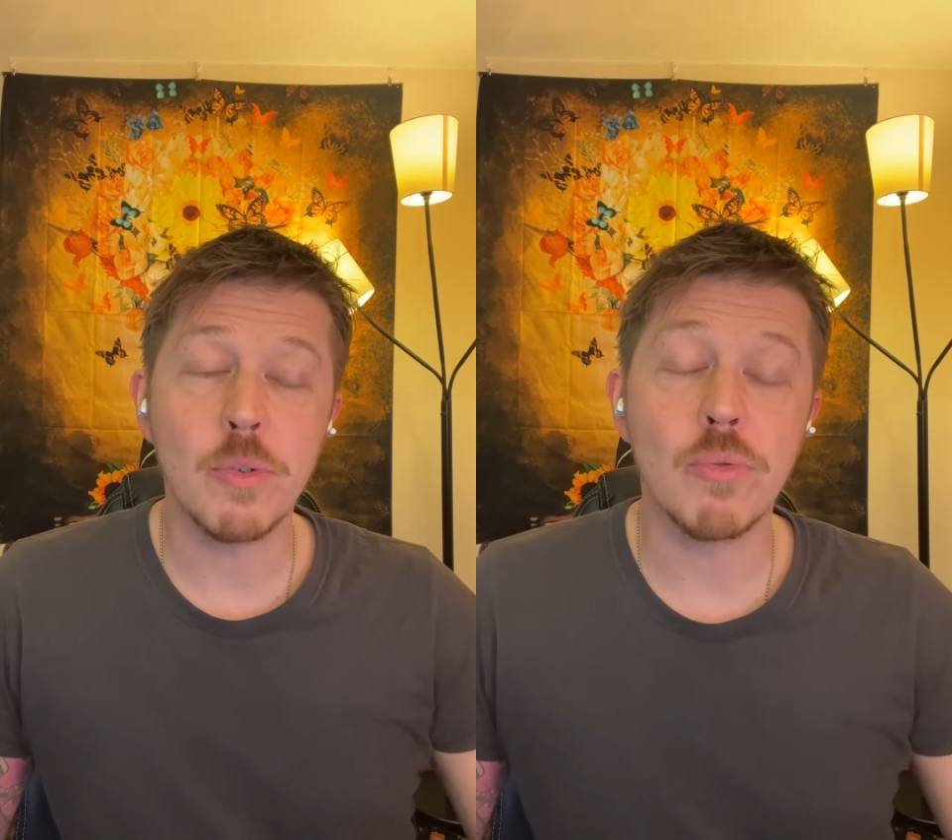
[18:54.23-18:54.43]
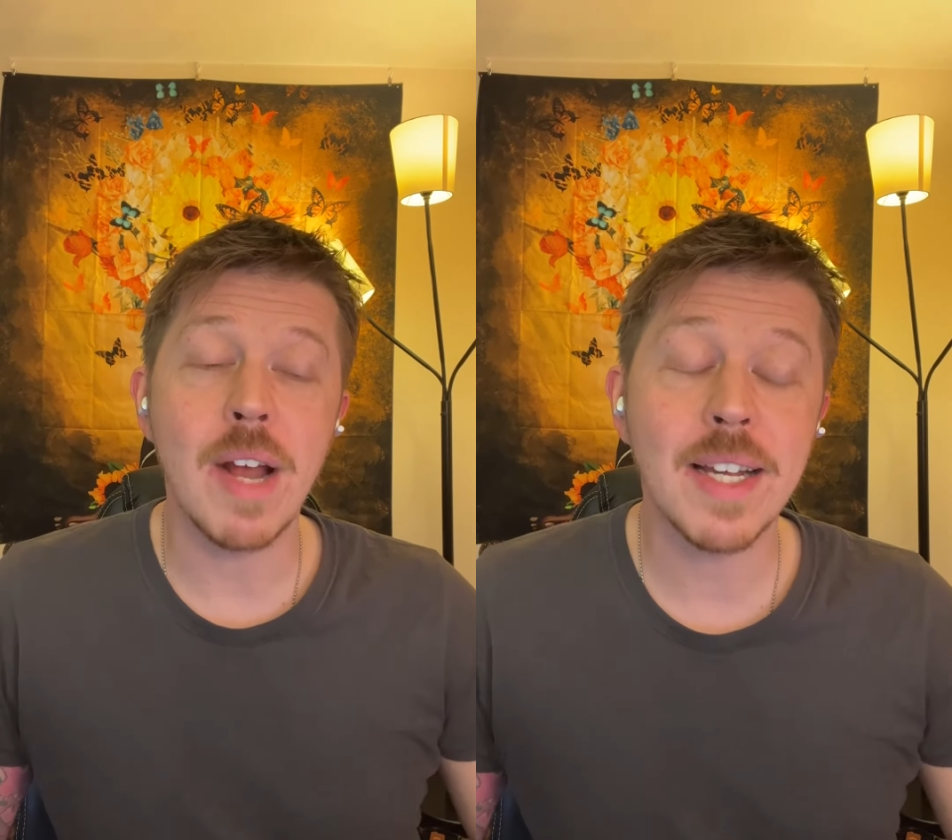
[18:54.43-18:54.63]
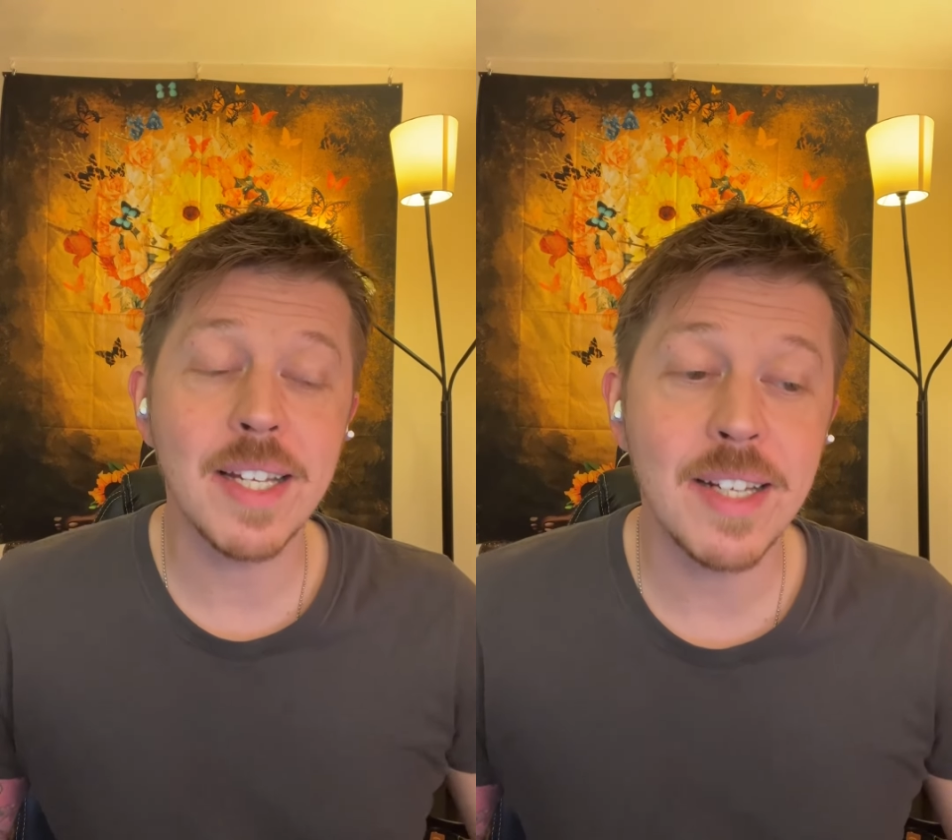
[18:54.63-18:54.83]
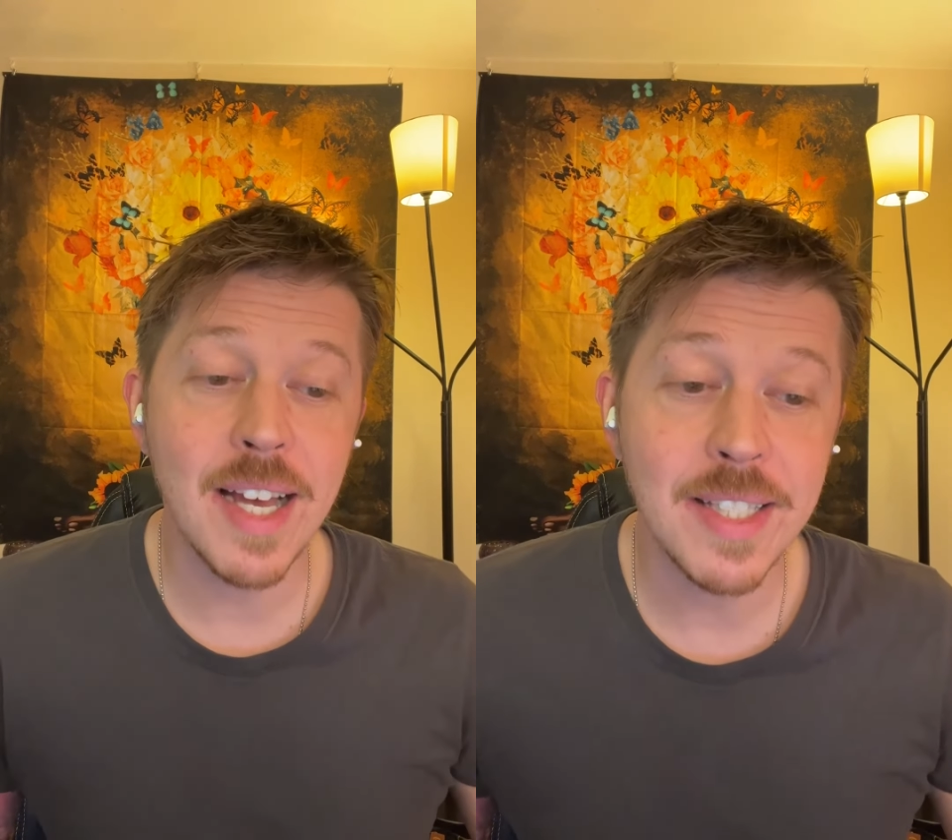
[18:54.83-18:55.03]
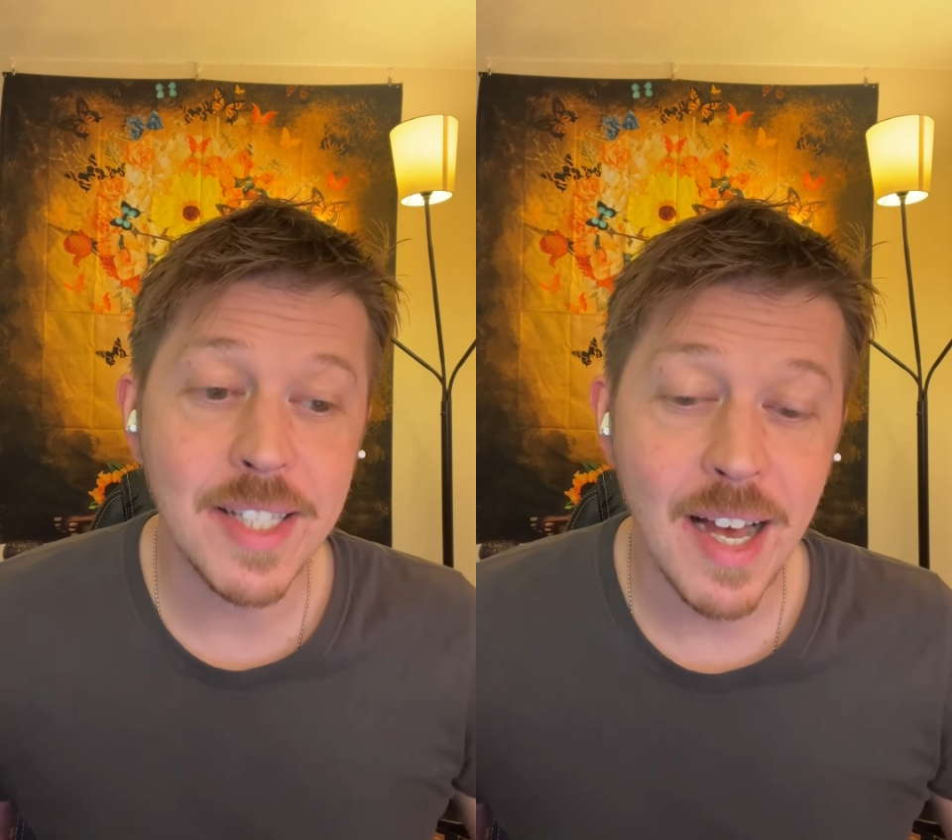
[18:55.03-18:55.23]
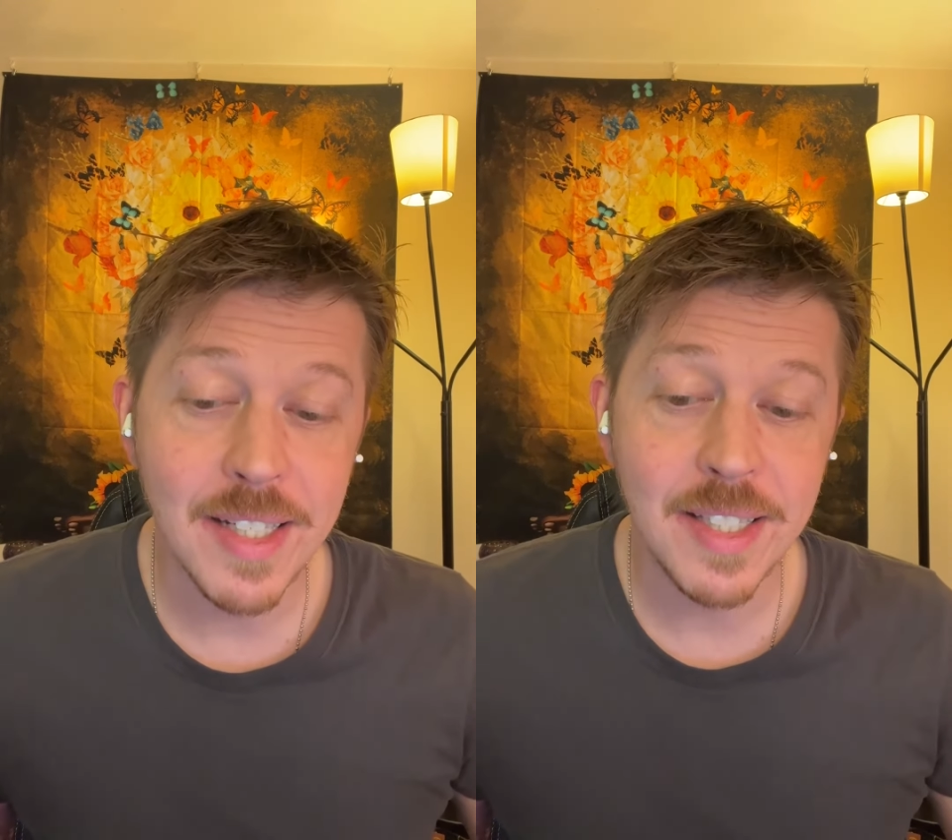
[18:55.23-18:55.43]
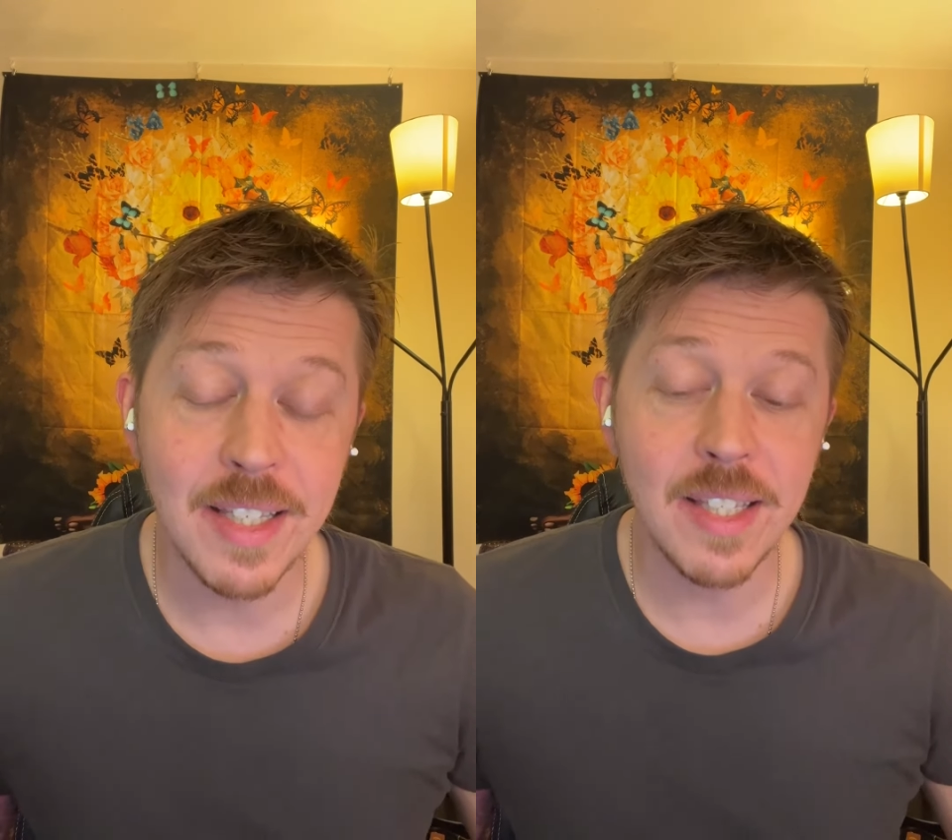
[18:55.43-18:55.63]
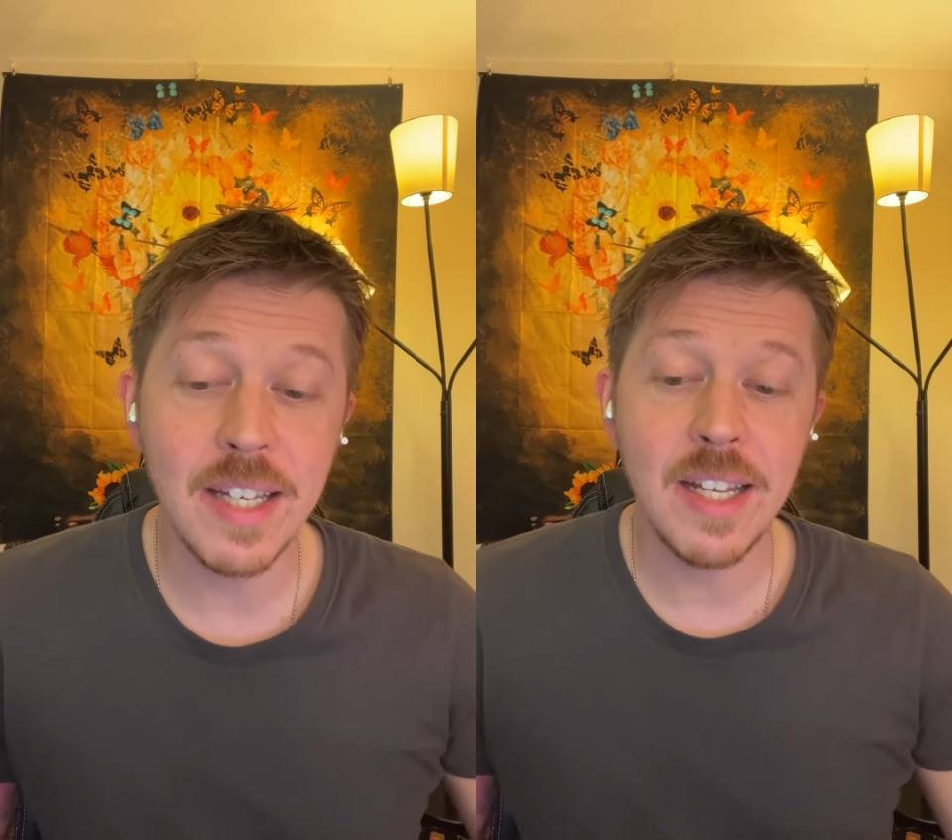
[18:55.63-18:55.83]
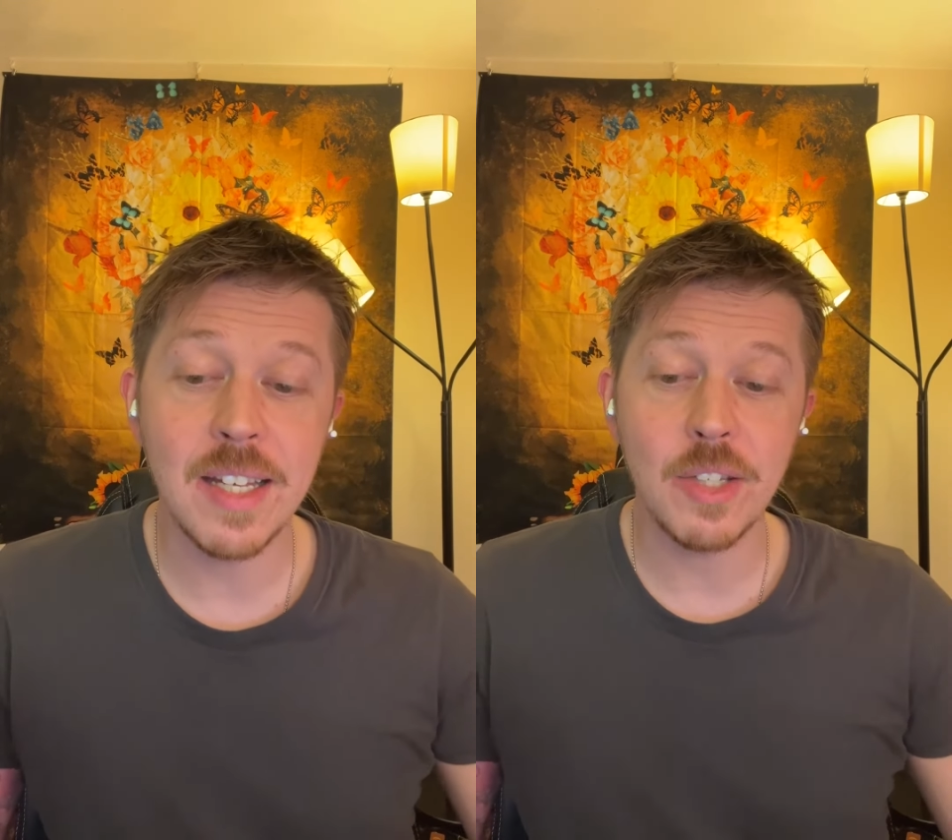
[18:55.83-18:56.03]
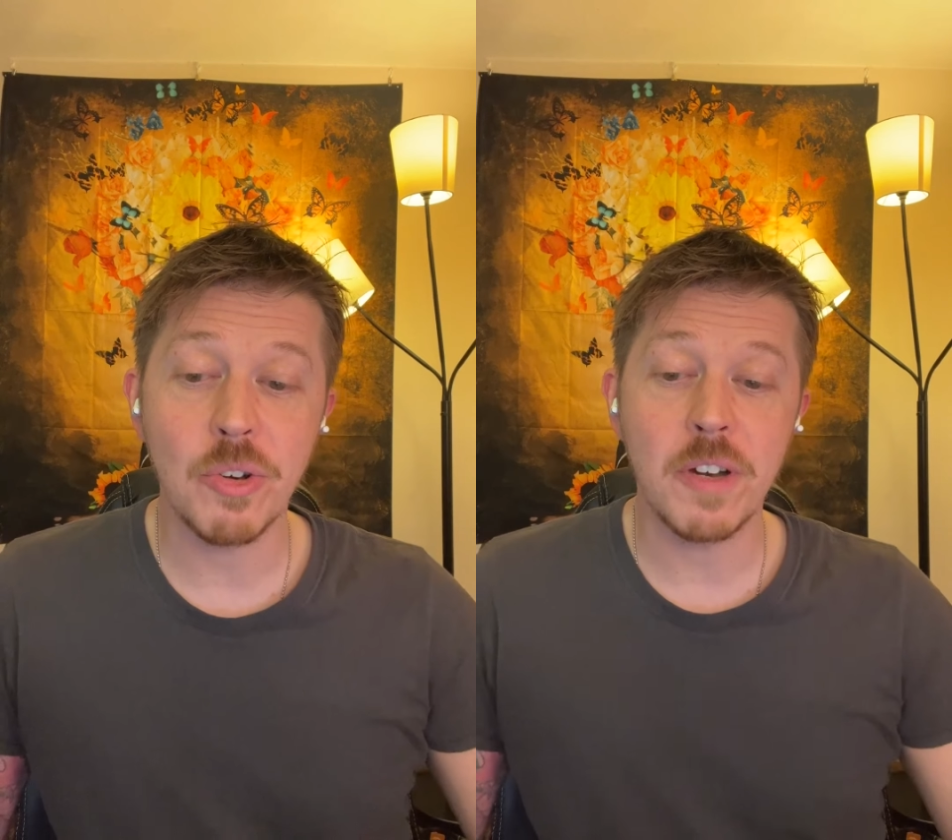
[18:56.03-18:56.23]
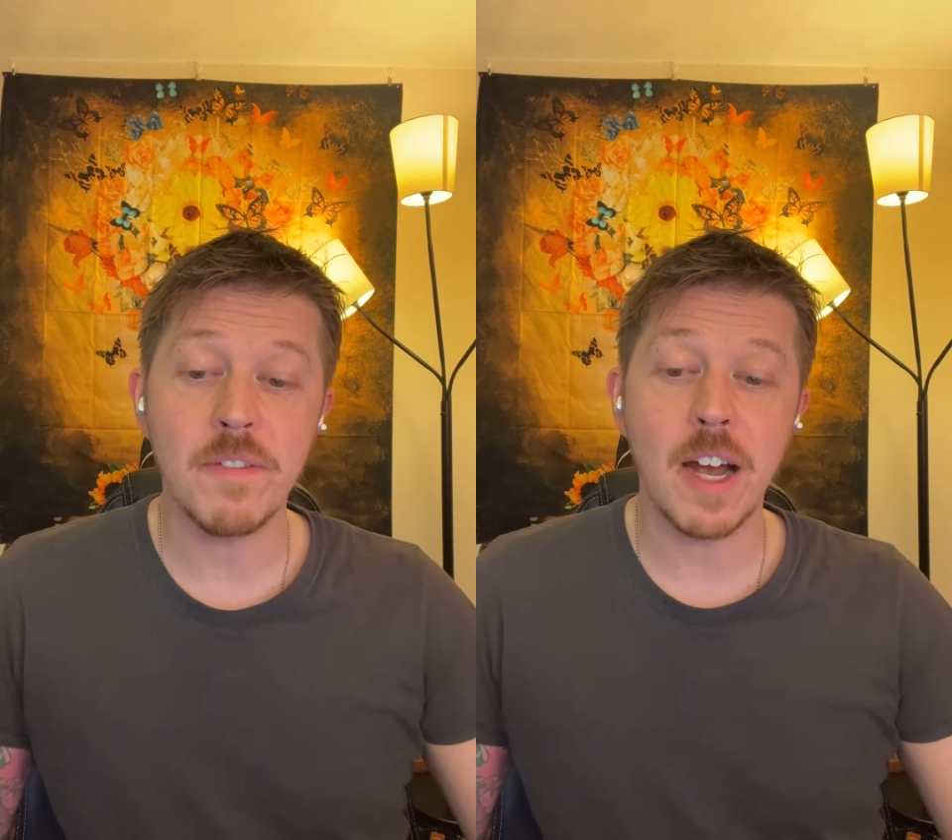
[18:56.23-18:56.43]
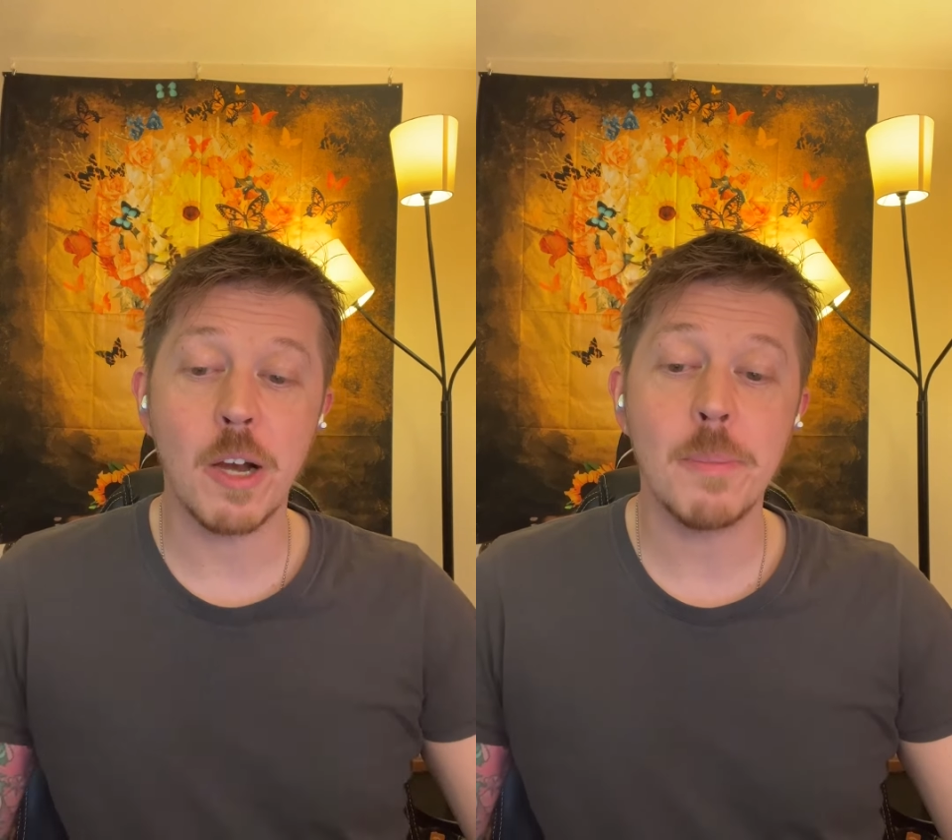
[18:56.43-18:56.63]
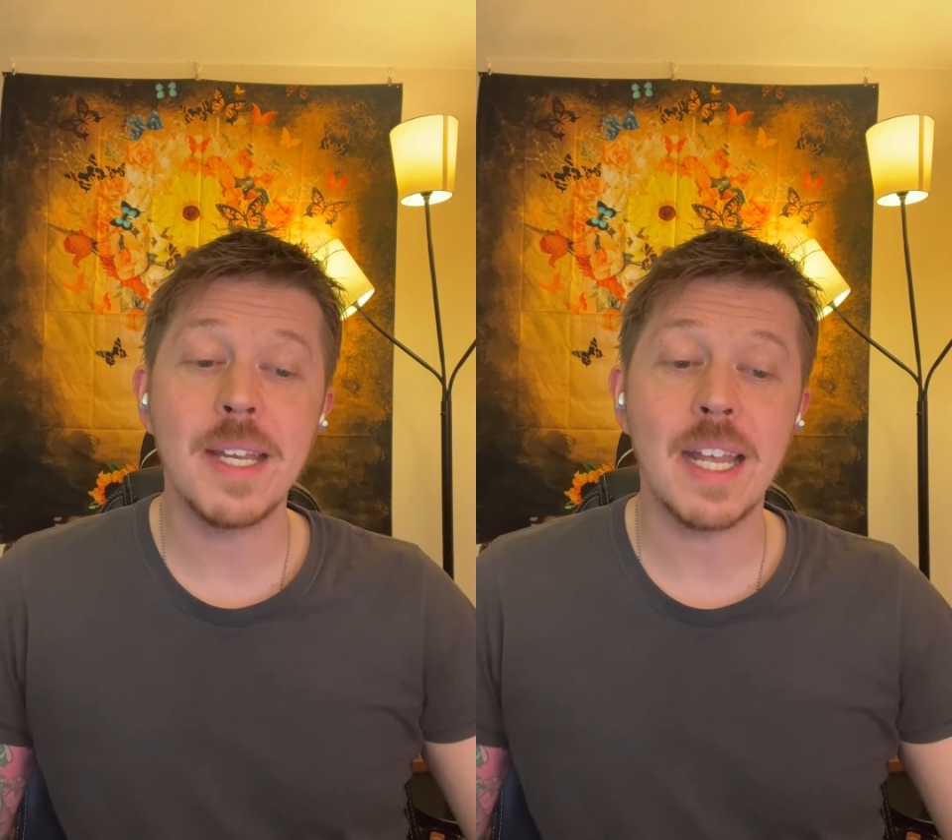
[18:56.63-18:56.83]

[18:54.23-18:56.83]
Recognize toxicity in your environment,